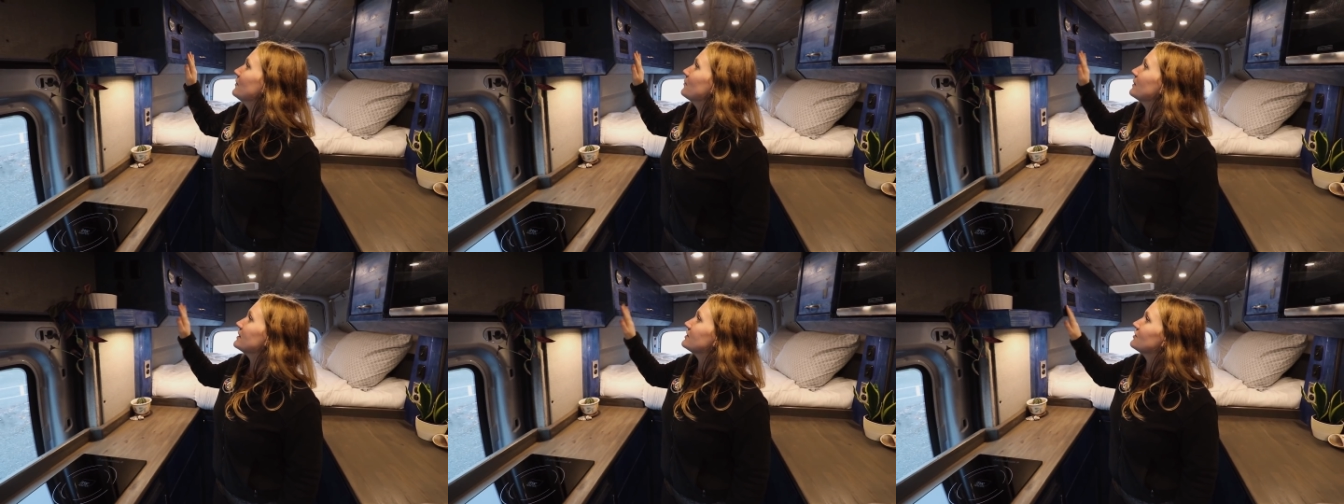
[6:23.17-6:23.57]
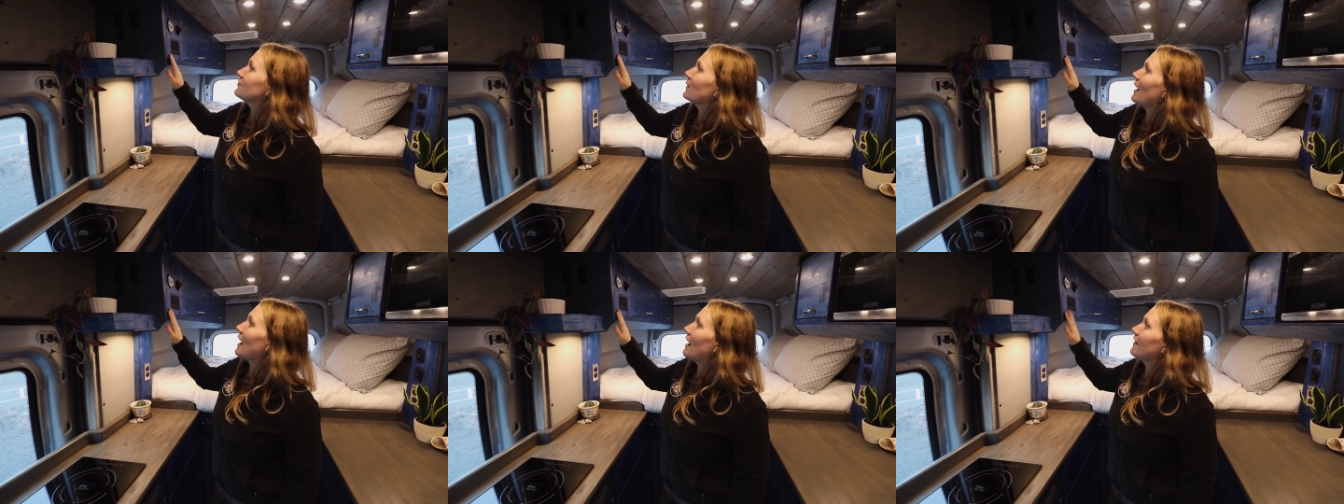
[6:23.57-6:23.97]
we
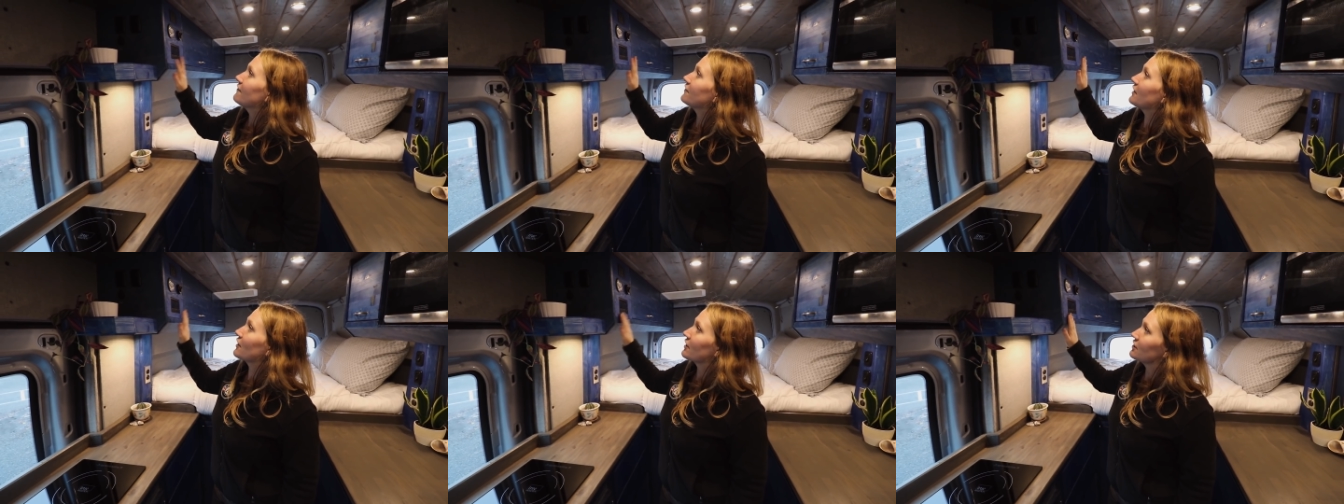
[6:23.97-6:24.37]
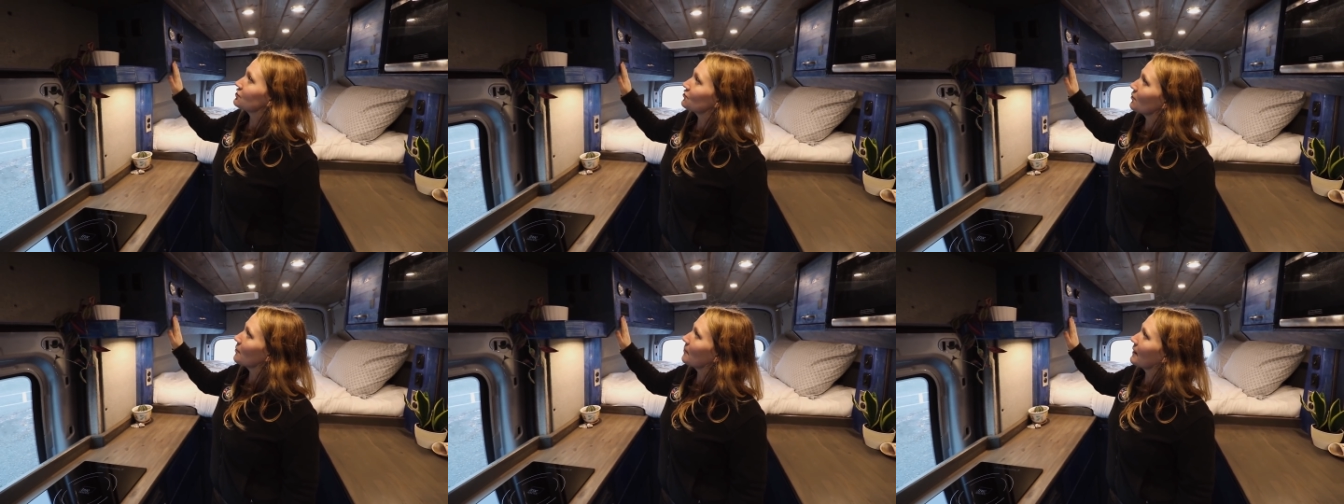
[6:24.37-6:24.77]
do have their
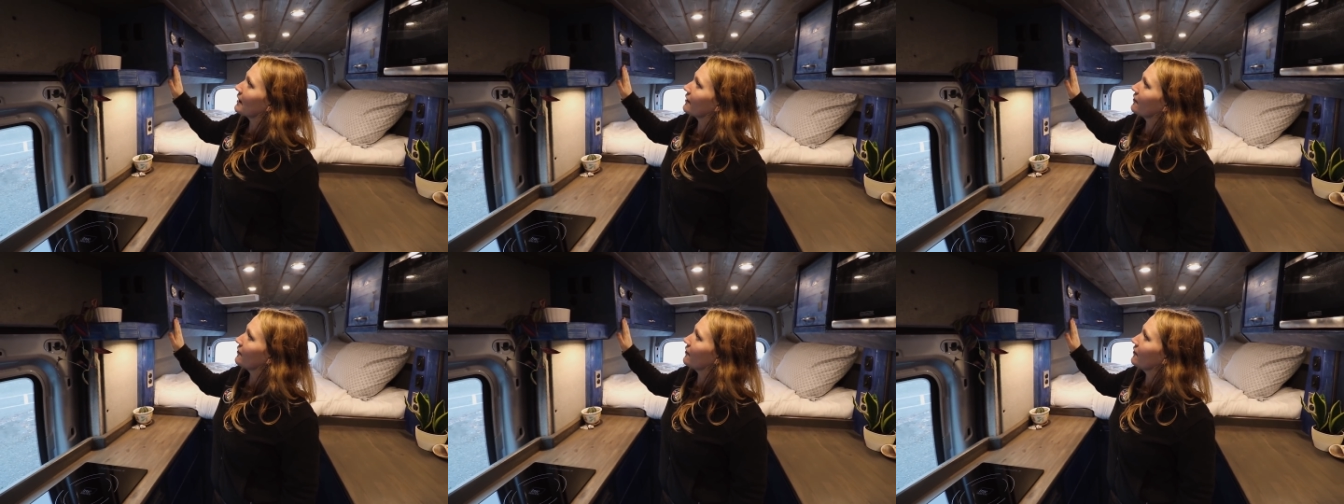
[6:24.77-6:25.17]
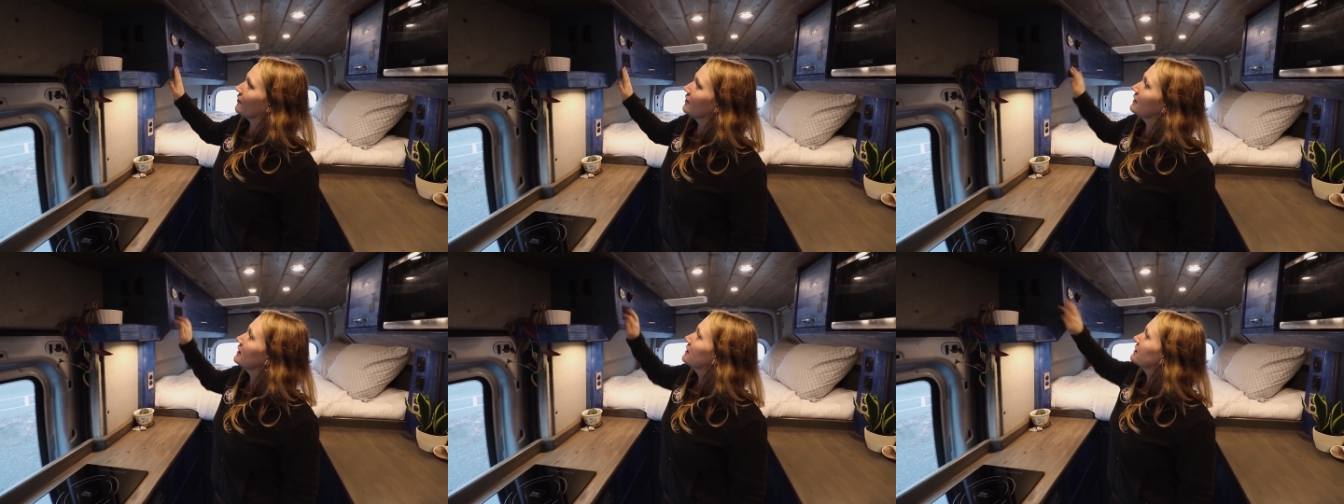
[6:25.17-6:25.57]
control
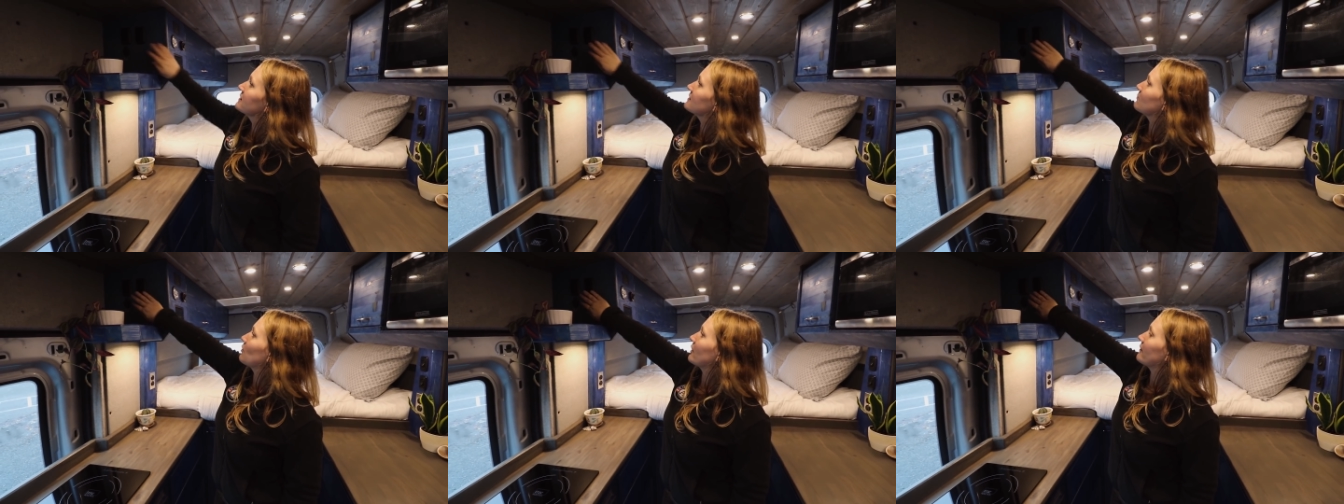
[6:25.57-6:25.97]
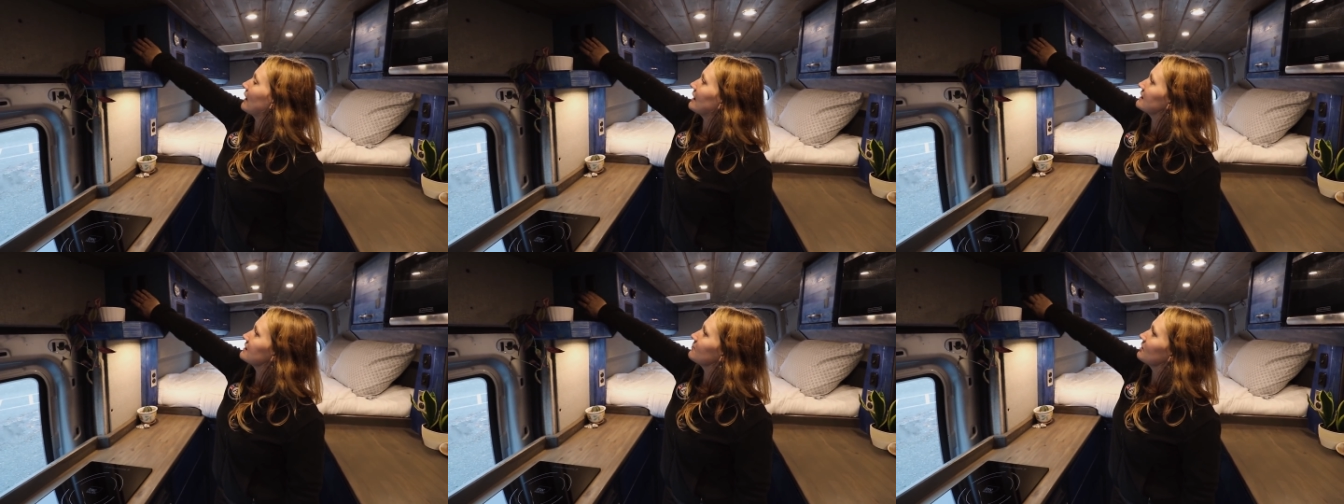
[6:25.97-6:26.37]
panel, some more
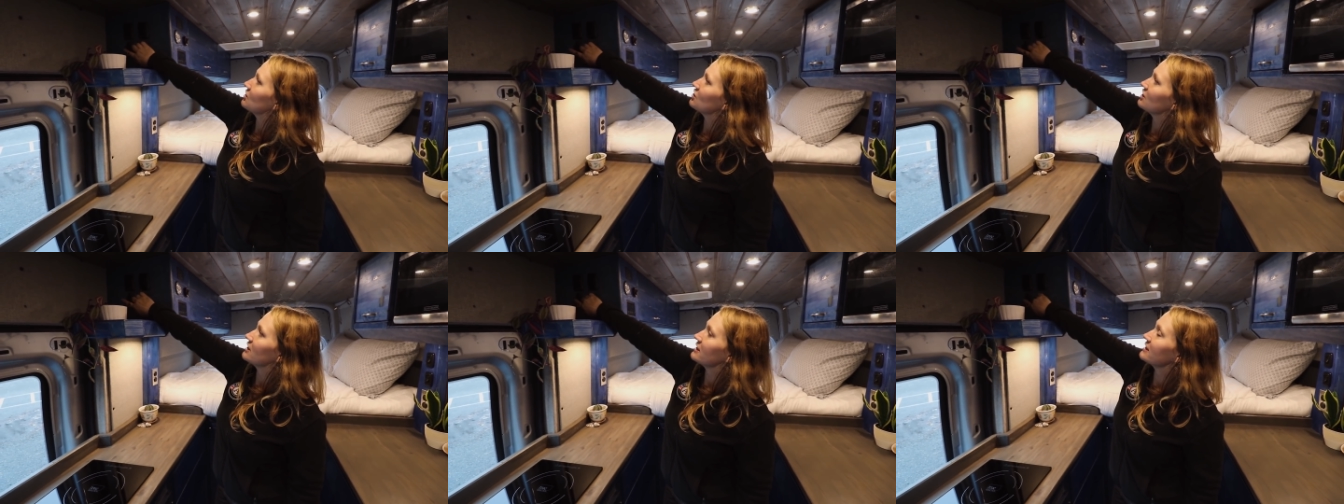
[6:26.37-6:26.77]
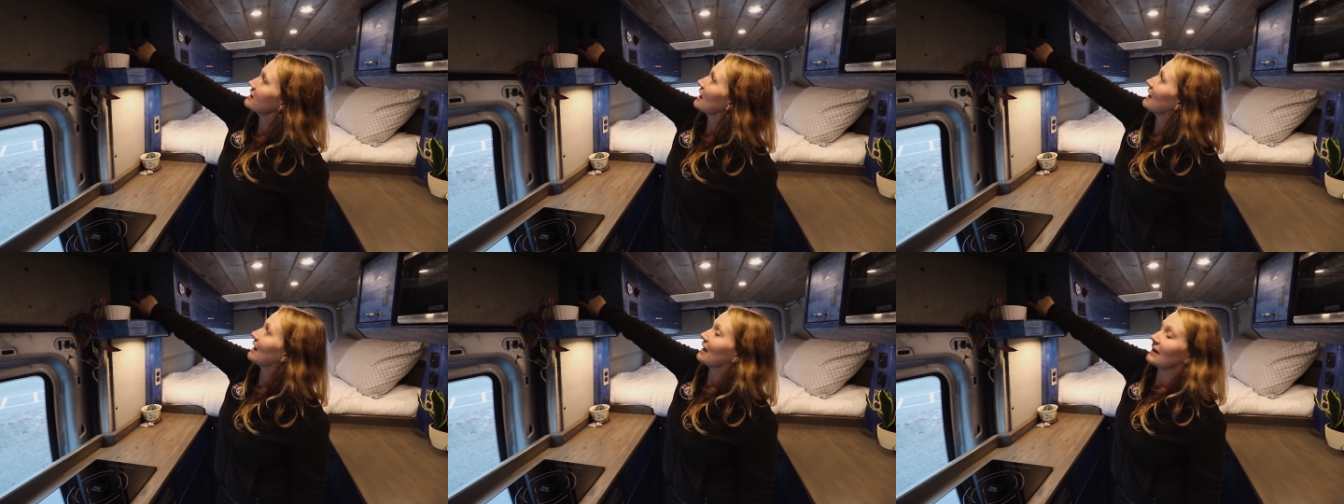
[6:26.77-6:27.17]
light switches,
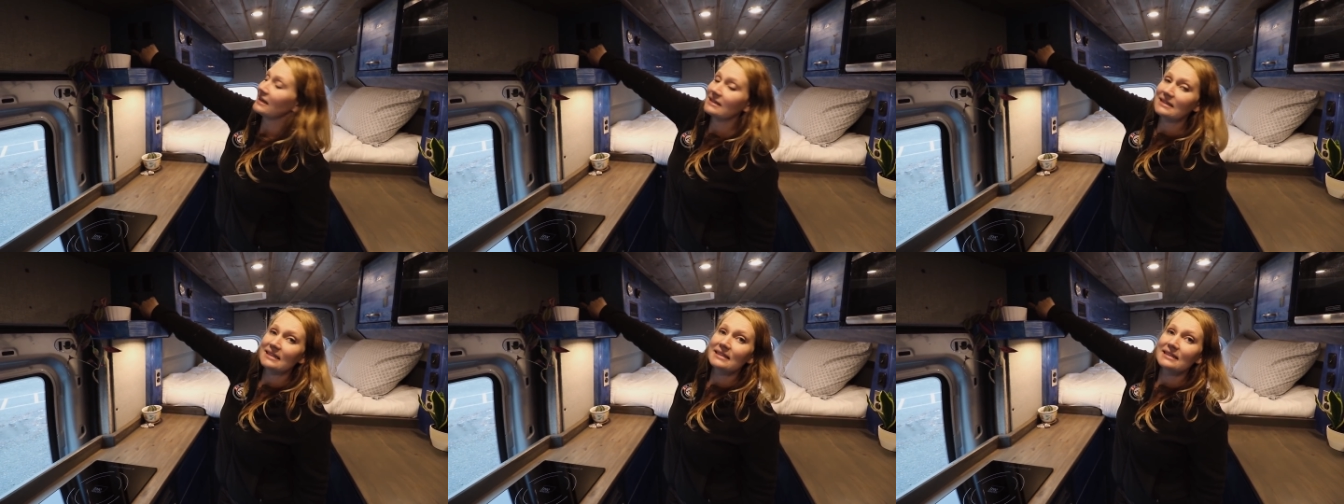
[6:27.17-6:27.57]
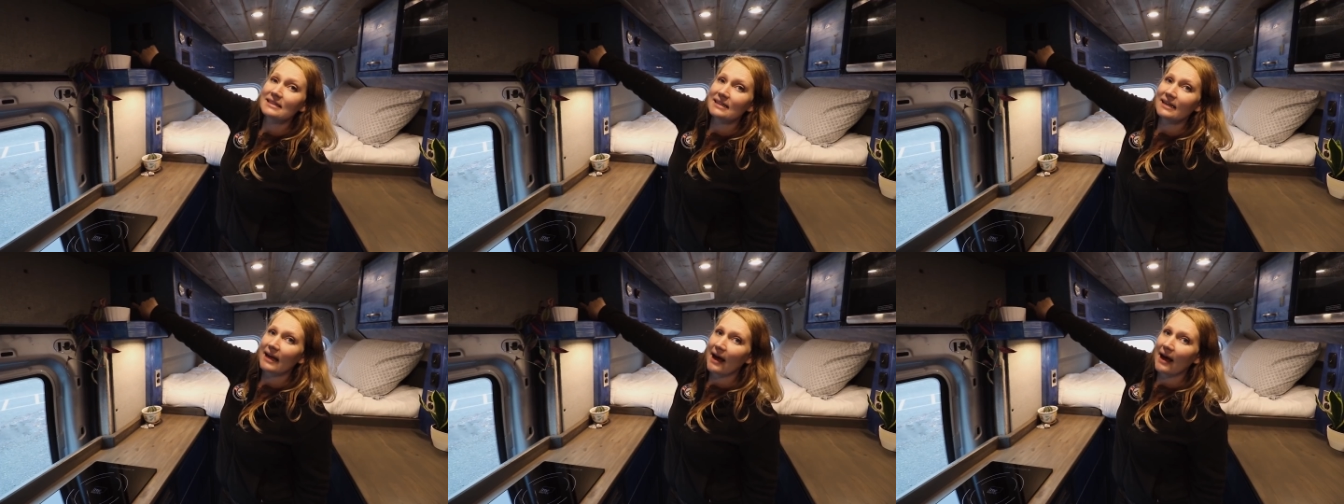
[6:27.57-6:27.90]
a DC